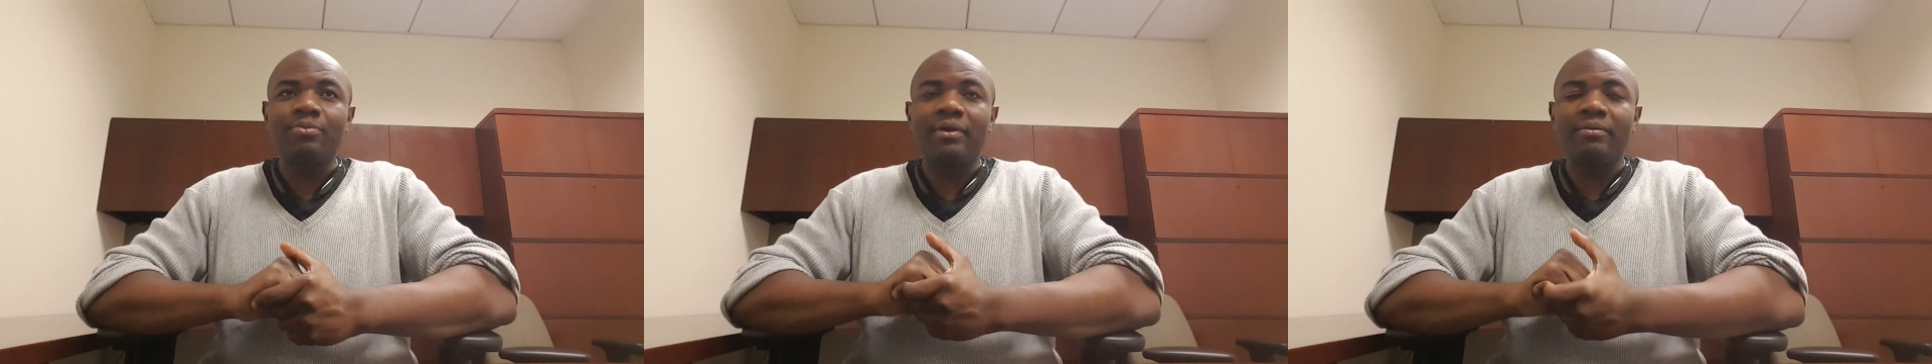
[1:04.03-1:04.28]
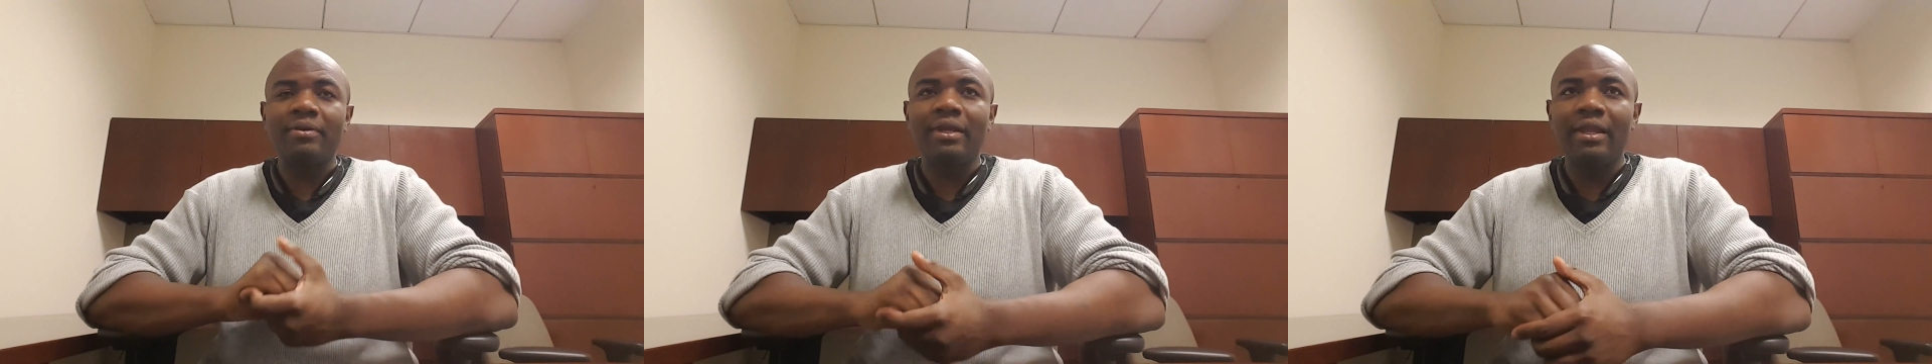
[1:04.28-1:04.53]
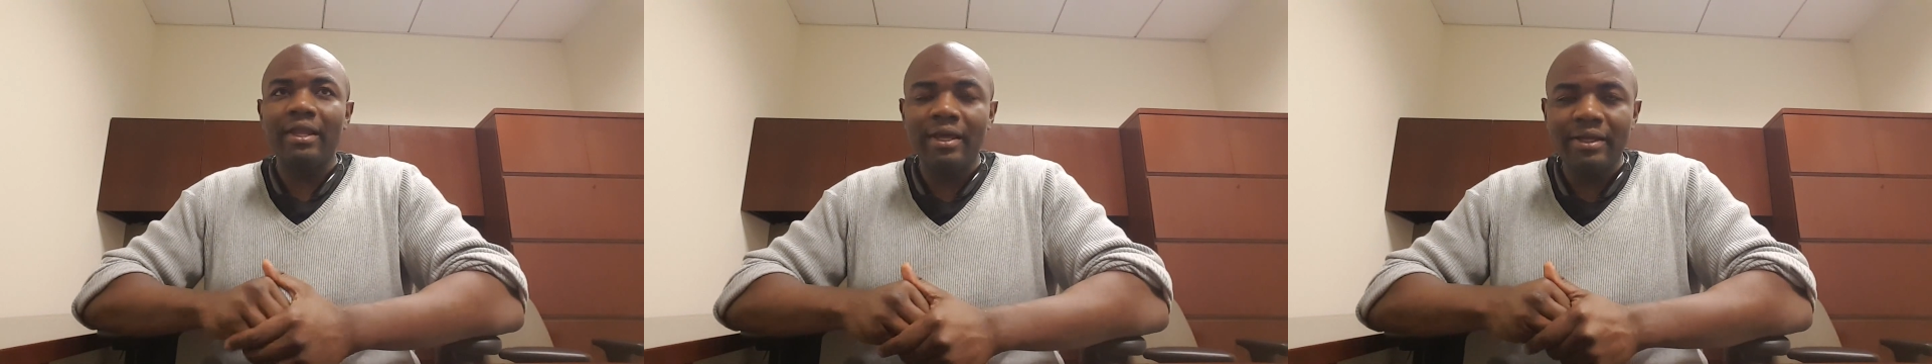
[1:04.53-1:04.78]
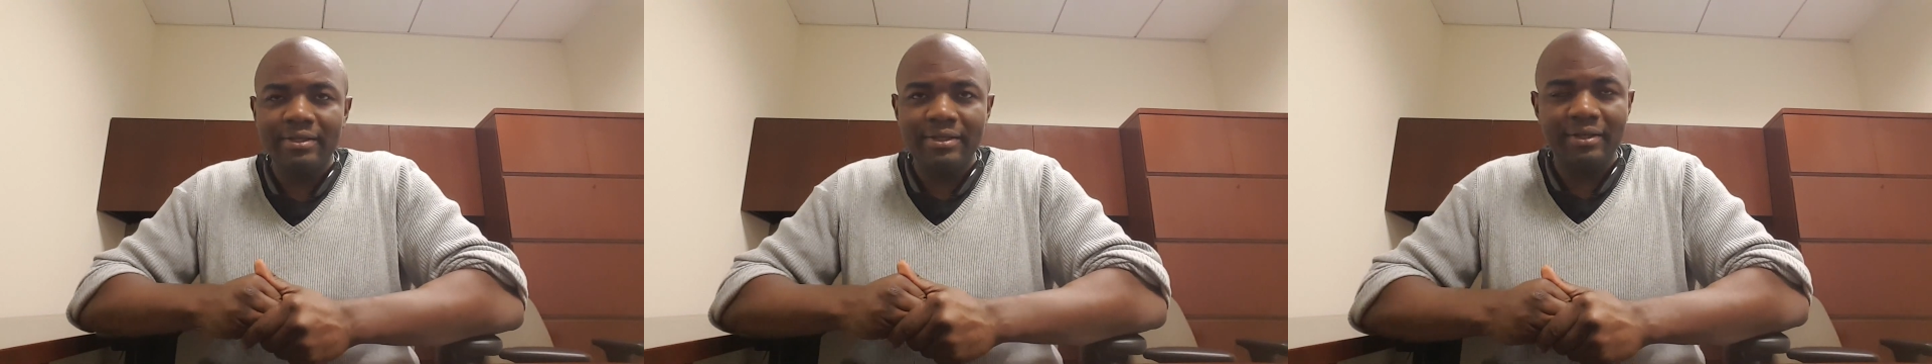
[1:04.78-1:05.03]
is probably the
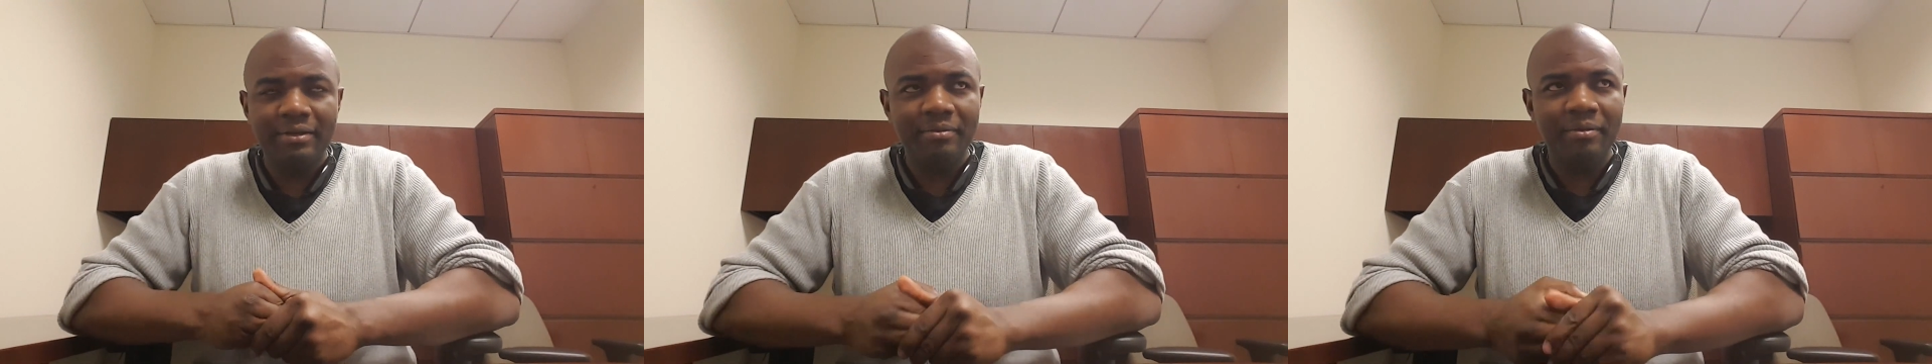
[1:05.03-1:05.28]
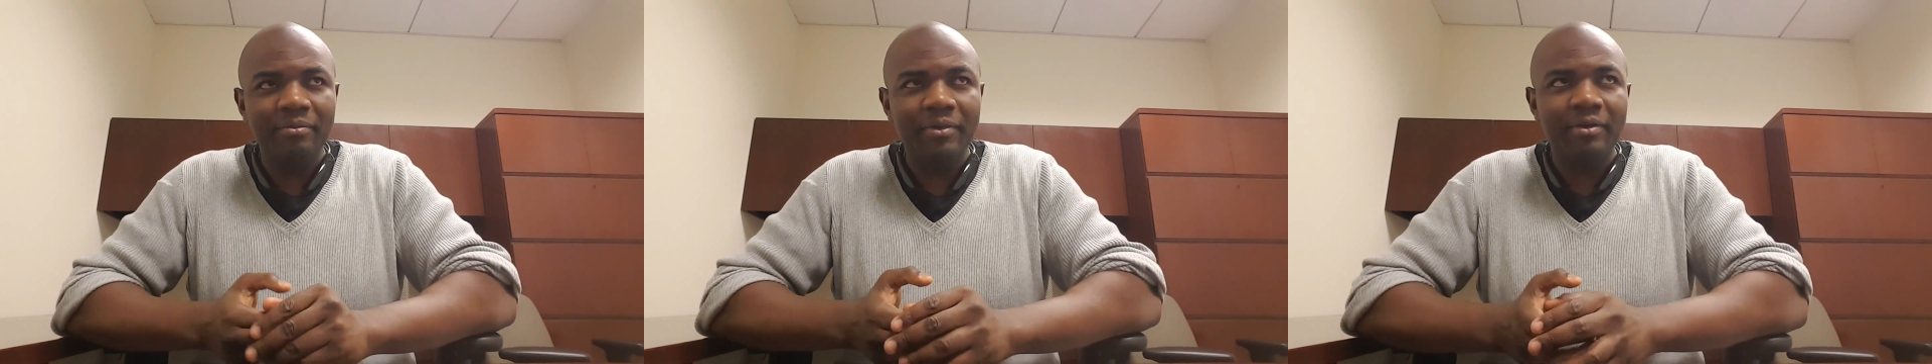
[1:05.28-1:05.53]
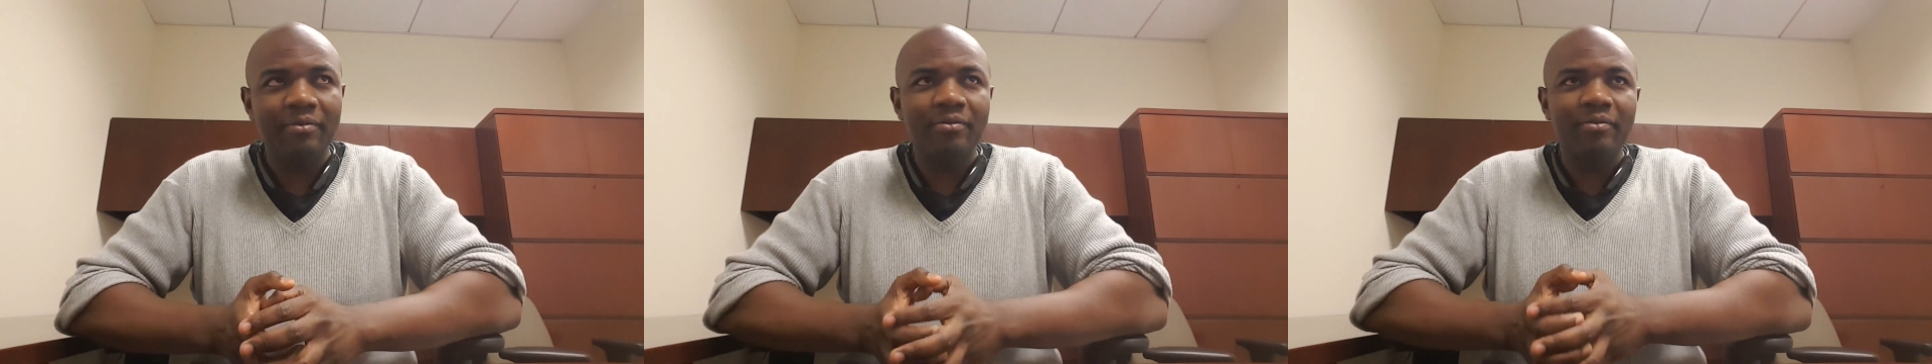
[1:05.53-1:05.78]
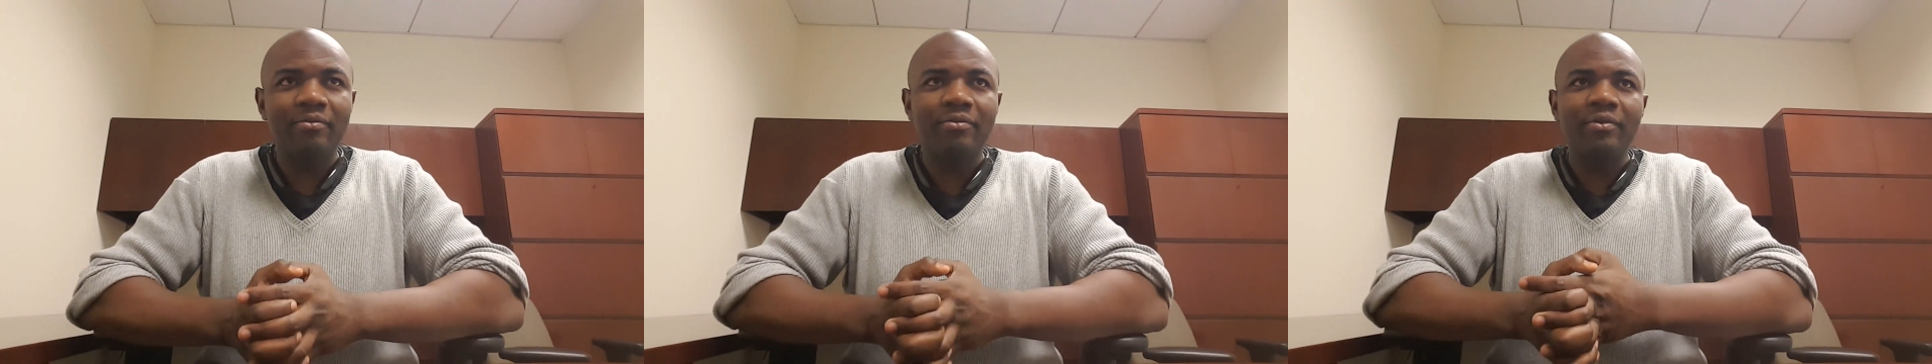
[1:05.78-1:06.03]
last time I'm going
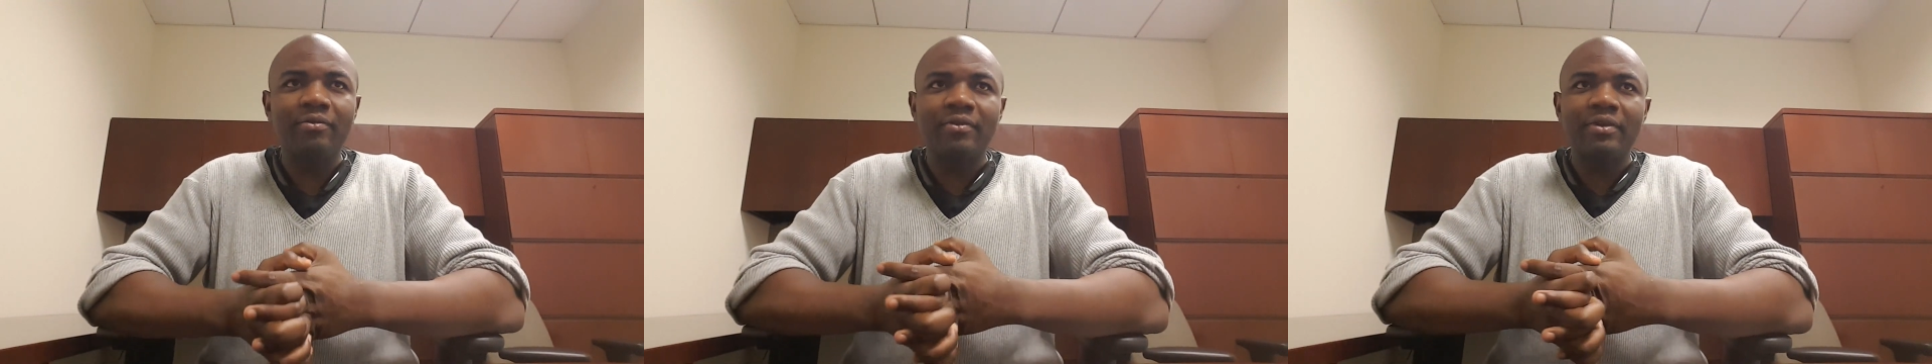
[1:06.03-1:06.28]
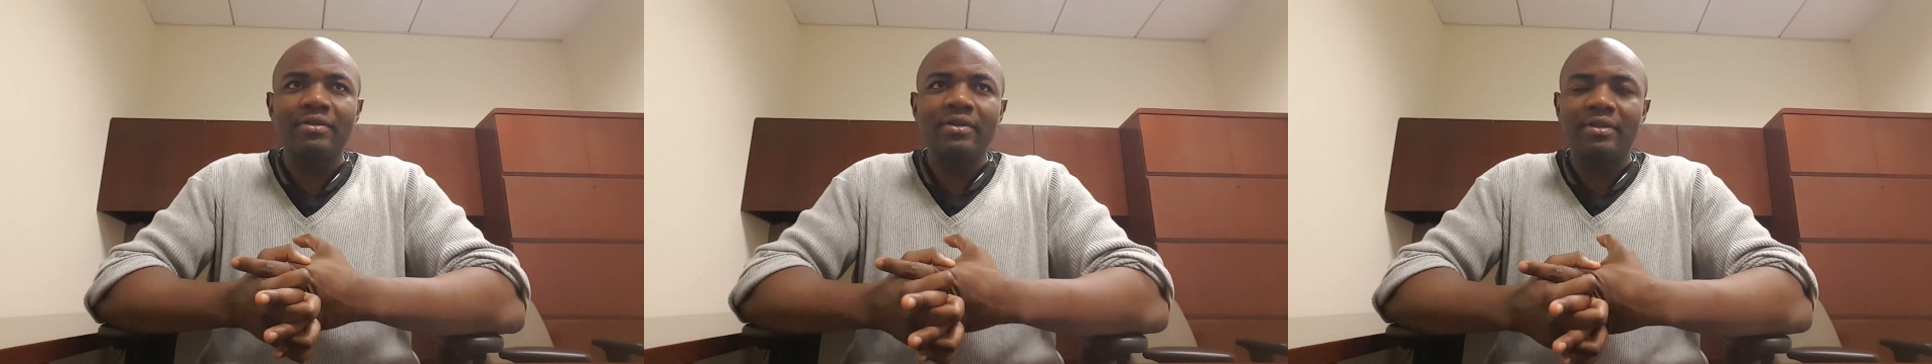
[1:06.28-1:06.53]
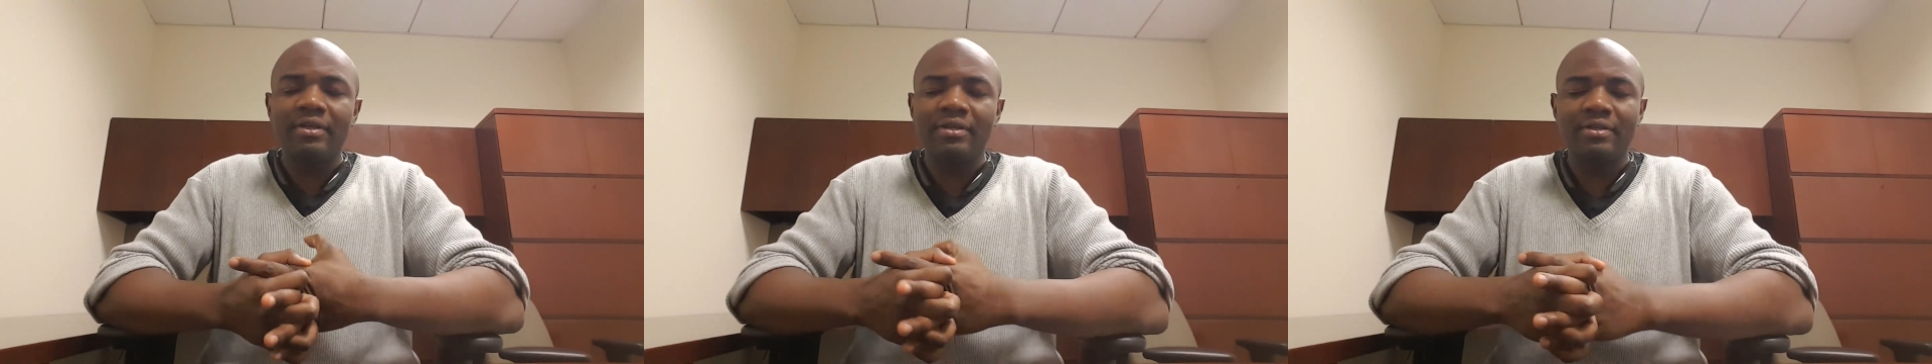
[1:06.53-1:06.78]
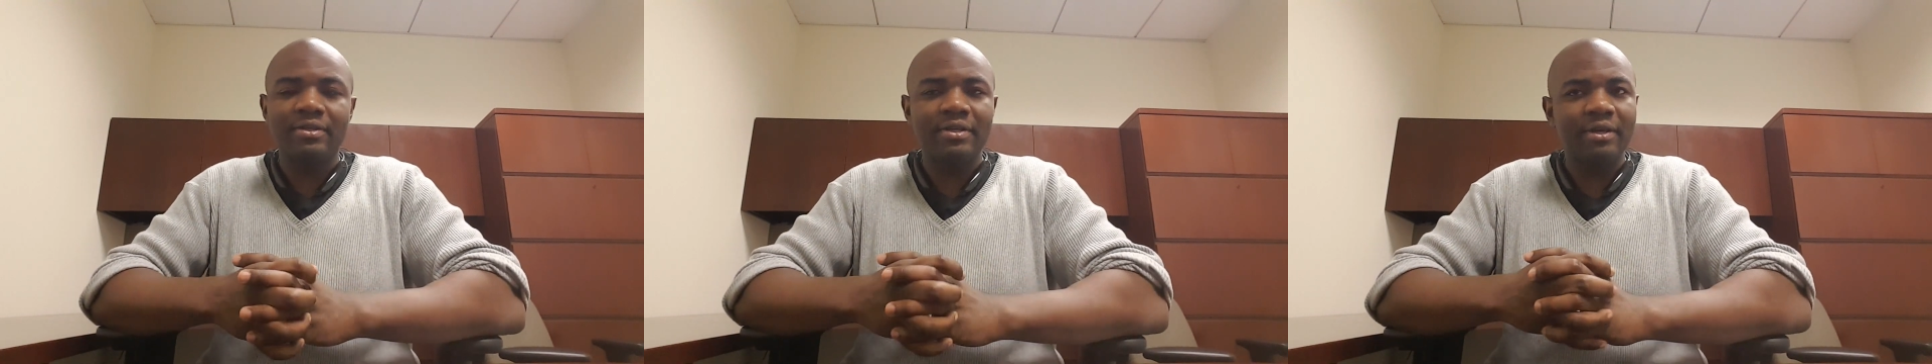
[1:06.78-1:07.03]
to revisit
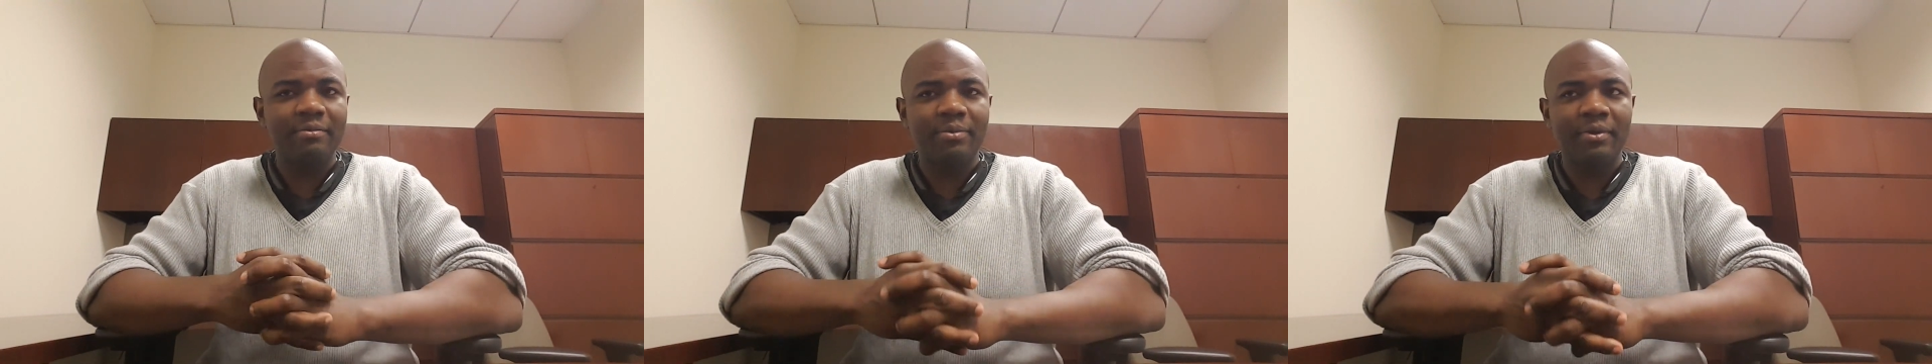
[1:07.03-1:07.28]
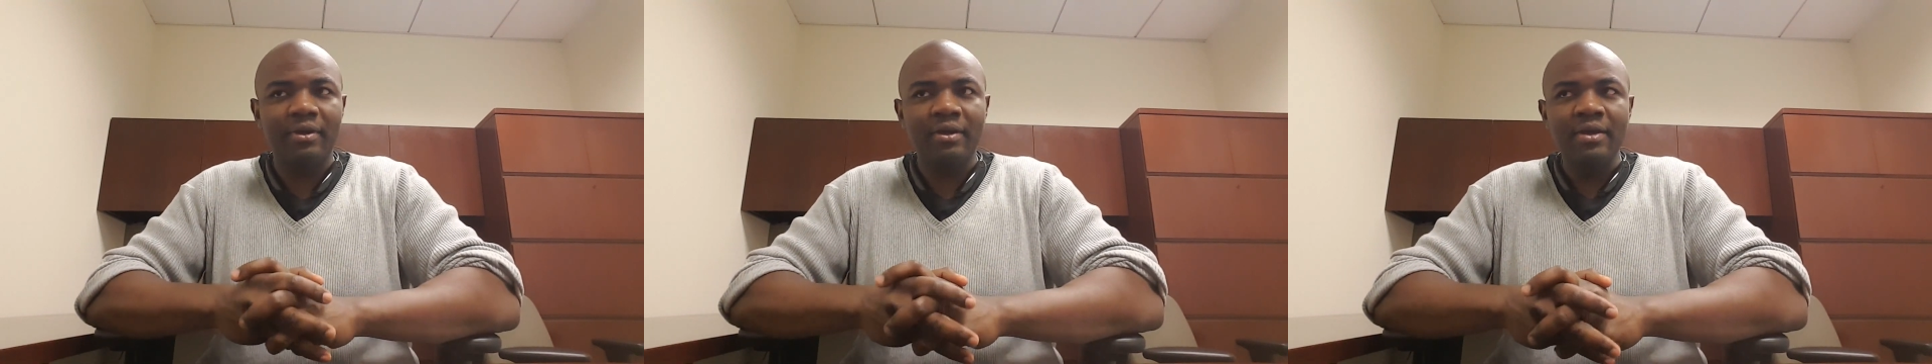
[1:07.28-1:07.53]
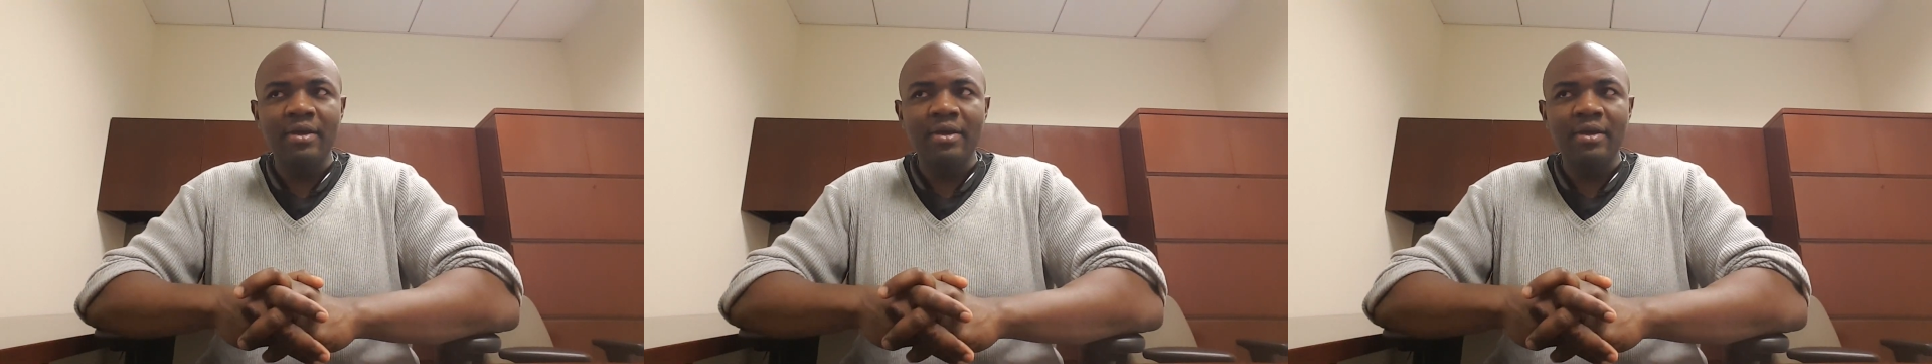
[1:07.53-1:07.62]
this topic